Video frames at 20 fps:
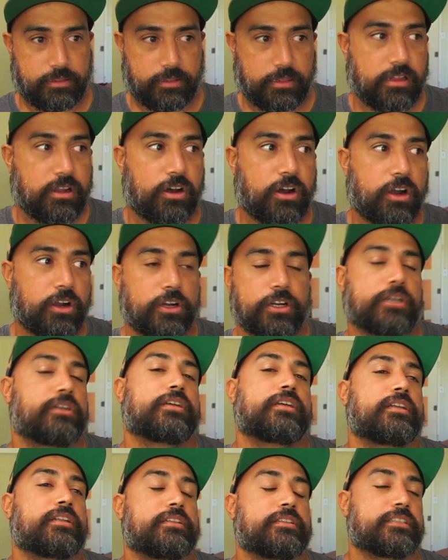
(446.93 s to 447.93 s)

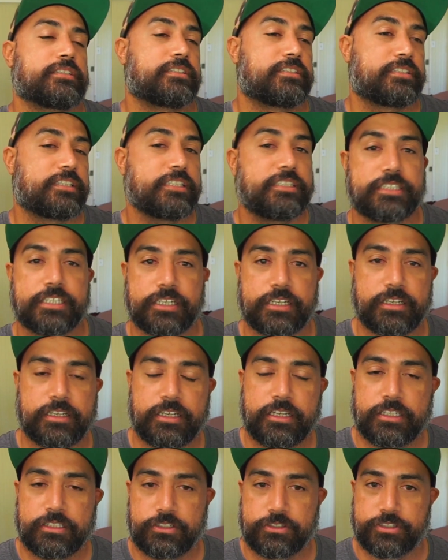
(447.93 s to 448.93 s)
hard decision
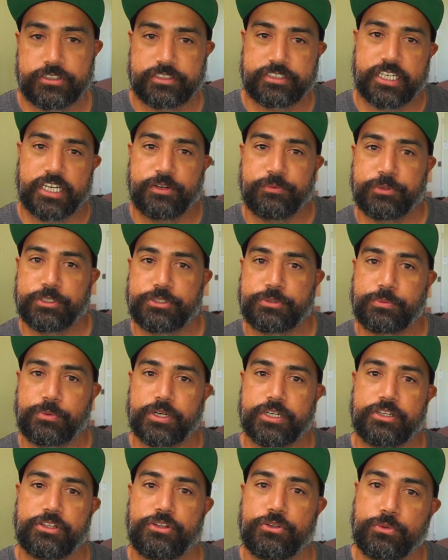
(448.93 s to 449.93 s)
to decide which
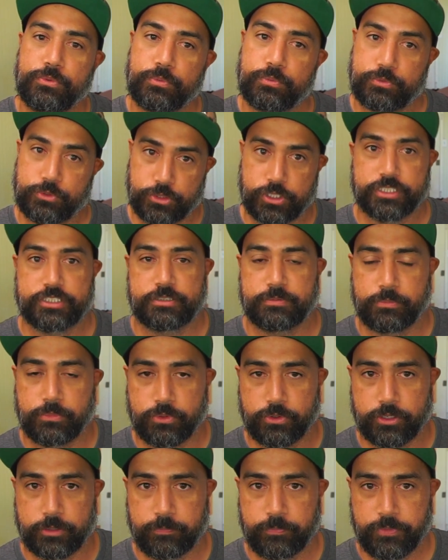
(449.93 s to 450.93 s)
one you trust
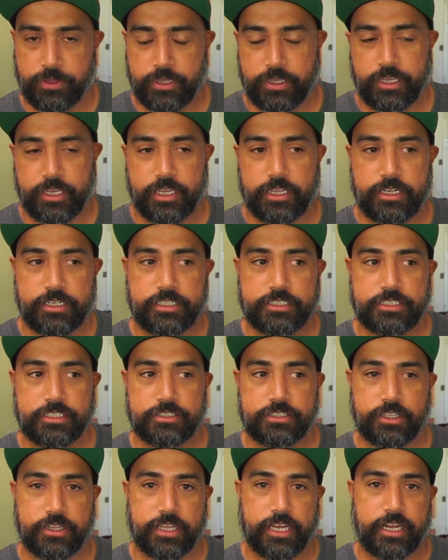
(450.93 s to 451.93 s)
more. In addition
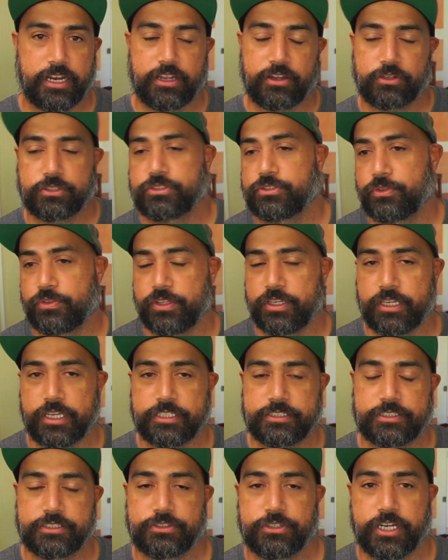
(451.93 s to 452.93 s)
to that, I also think
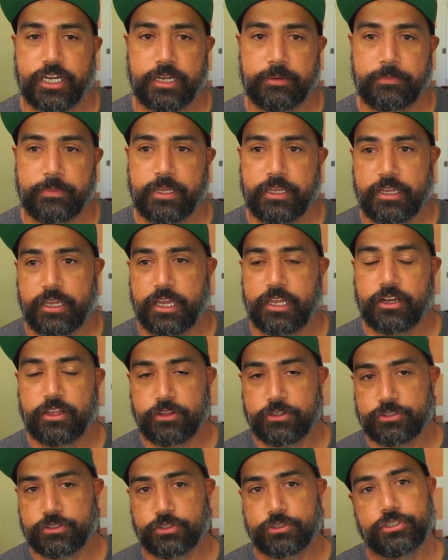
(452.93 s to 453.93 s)
Instagram and
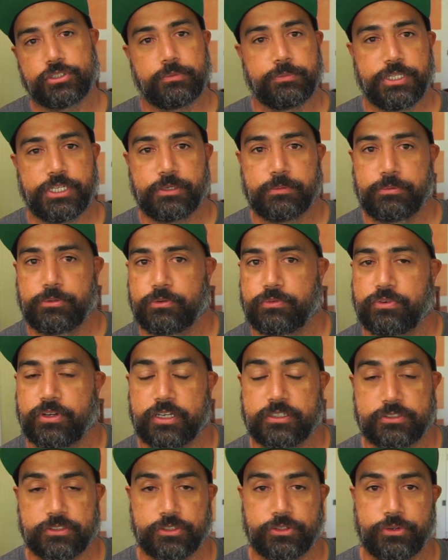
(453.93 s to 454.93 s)
other social media
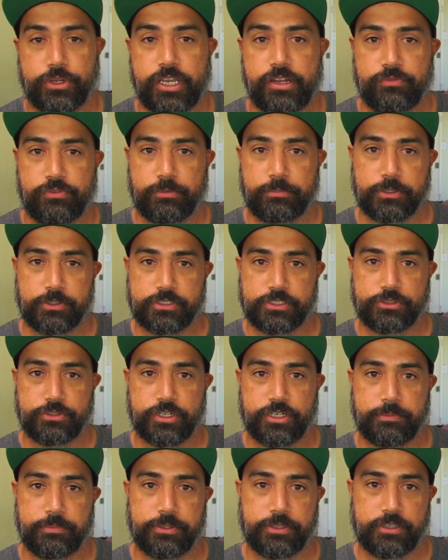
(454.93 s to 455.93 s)
profiles are great for building
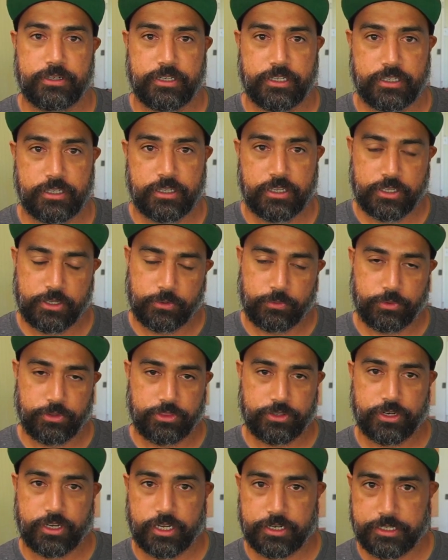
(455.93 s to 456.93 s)
credibility
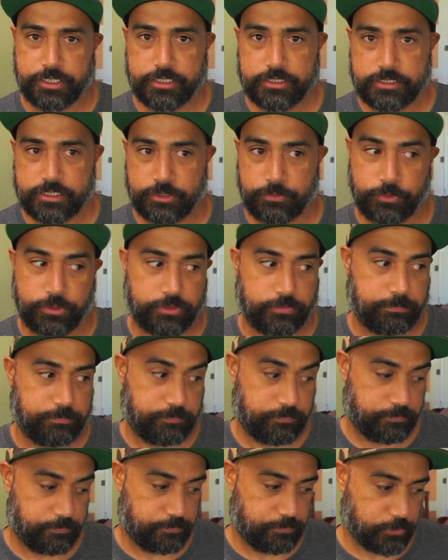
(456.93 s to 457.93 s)
with an audience and with
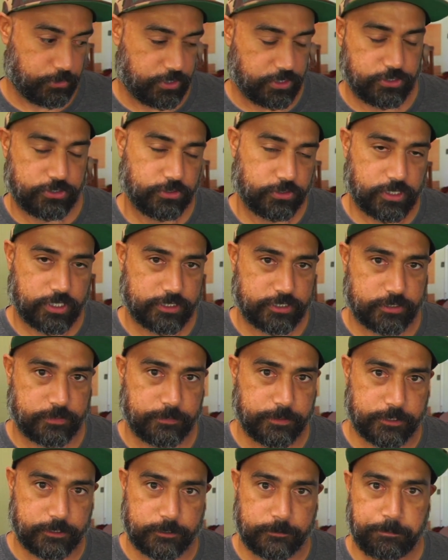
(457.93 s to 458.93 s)
potential
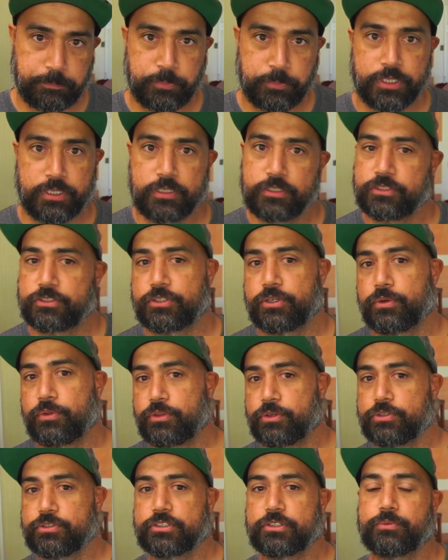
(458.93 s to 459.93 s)
customers. So
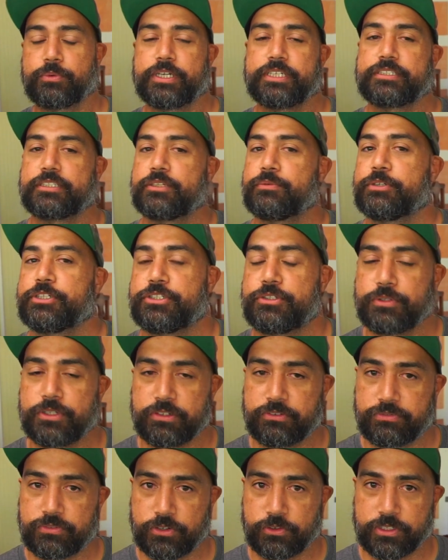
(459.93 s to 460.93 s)
those are ways in which you
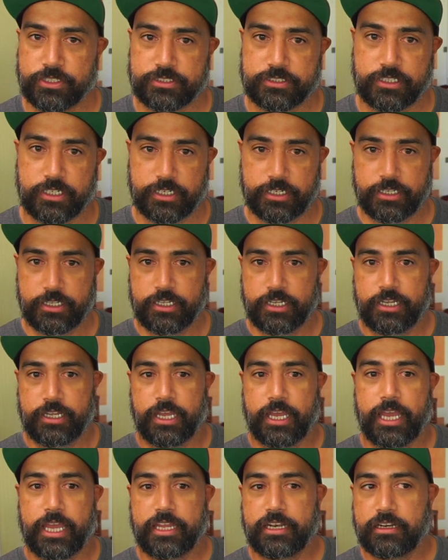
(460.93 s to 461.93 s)
can focus on.
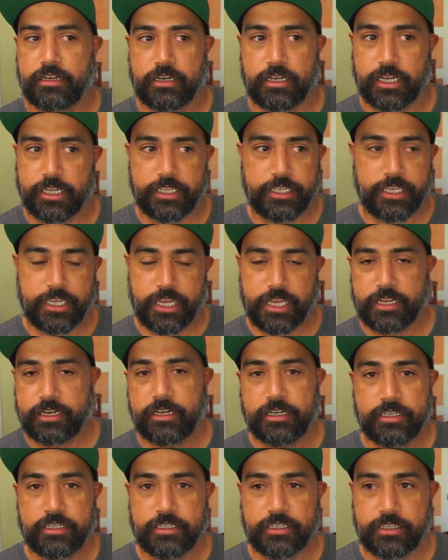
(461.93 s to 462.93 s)
And
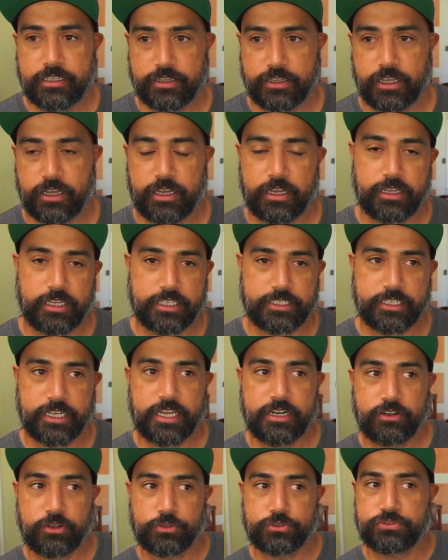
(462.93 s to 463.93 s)
again, it
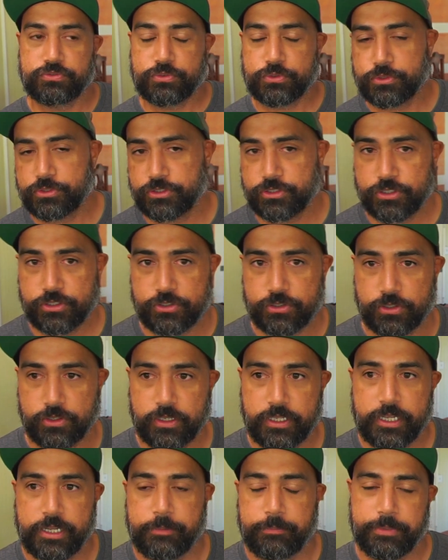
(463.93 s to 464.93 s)
kind of goes full circle,
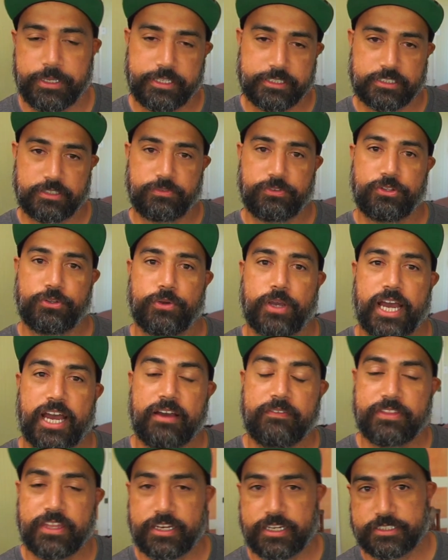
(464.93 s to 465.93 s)
because if you
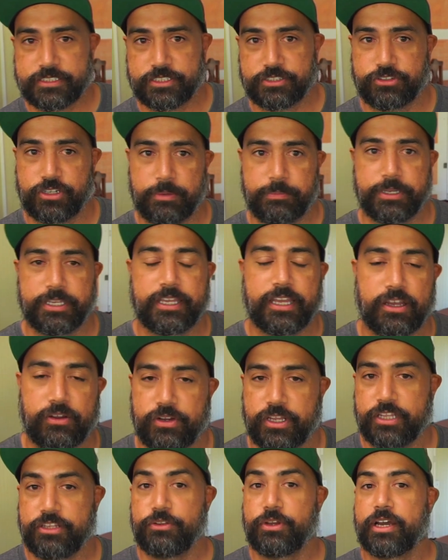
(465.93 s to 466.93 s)
have that Instagram
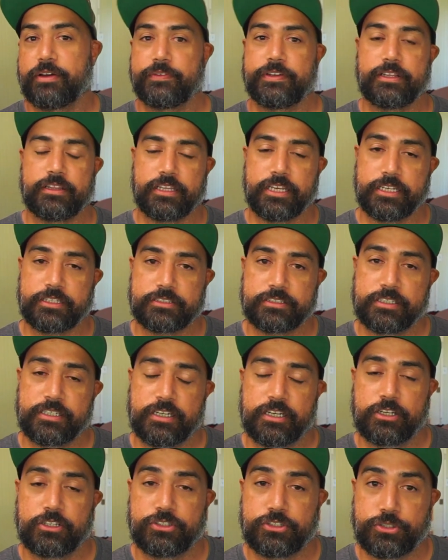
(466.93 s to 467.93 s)
account and you have it linked
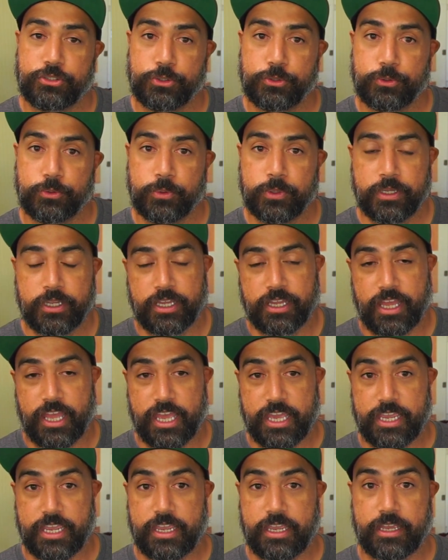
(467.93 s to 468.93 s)
to
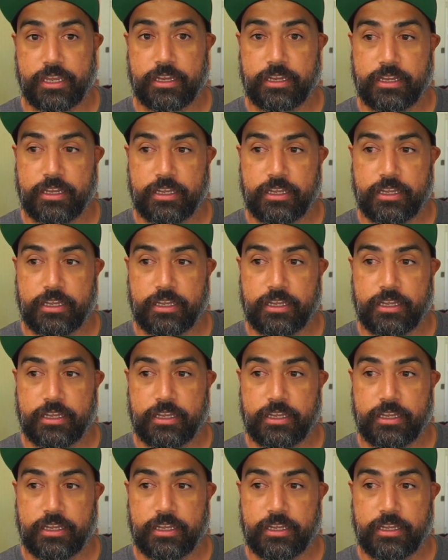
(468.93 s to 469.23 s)
a